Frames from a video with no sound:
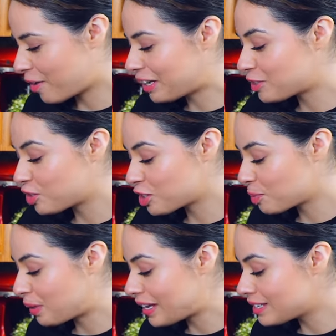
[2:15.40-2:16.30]
All right, so just
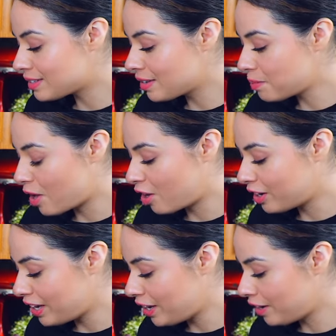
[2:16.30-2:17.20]
place them on
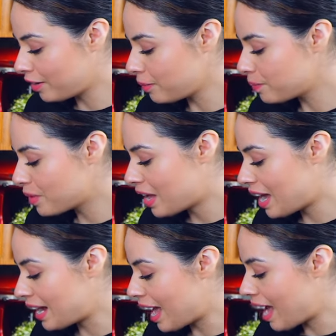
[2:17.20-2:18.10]
here
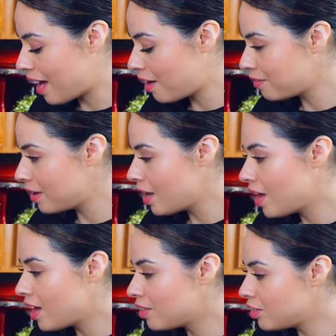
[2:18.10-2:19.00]
and I have
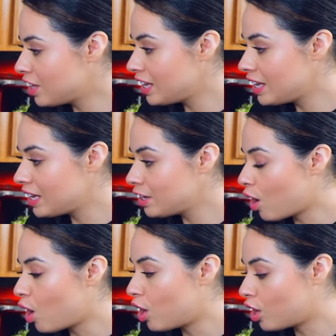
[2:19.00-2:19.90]
the heat
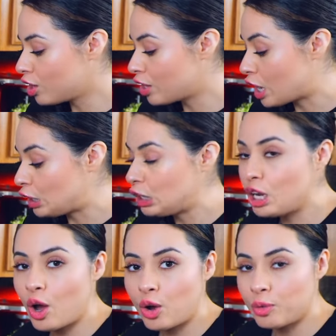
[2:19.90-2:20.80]
on
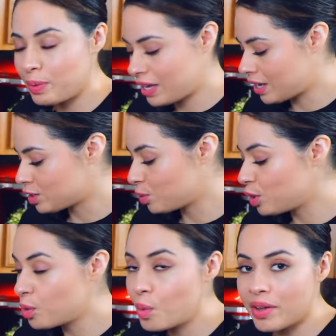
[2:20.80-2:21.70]
low because we
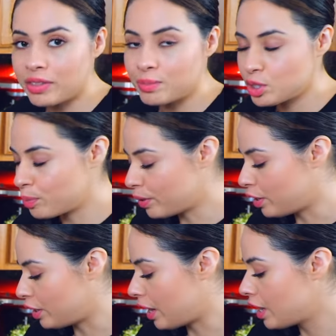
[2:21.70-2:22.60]
don't want them to
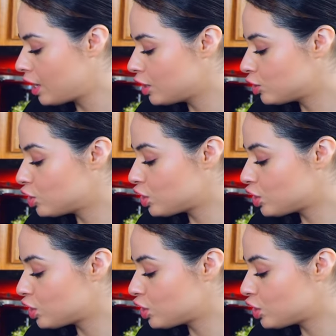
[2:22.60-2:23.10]
burn. So